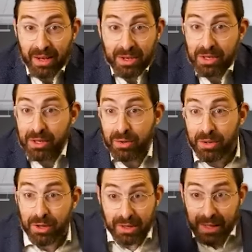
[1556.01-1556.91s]
because you know
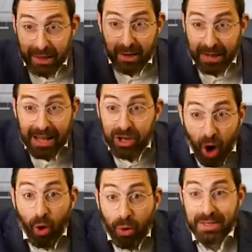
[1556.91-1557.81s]
the, the, your dad's
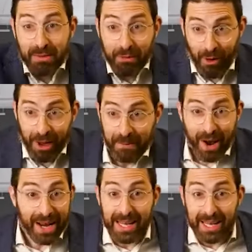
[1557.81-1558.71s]
always in the front, right?